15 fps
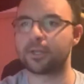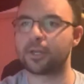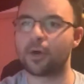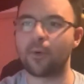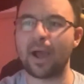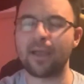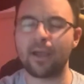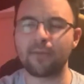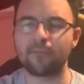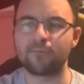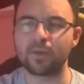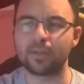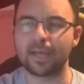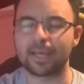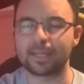You know, I
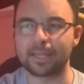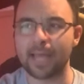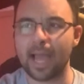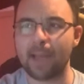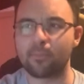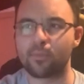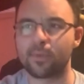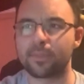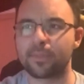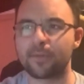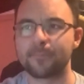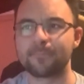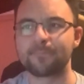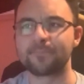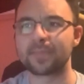feel like Labyrinth
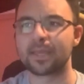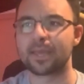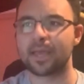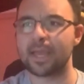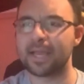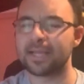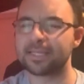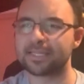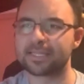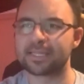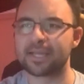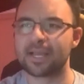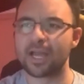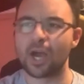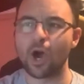
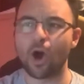is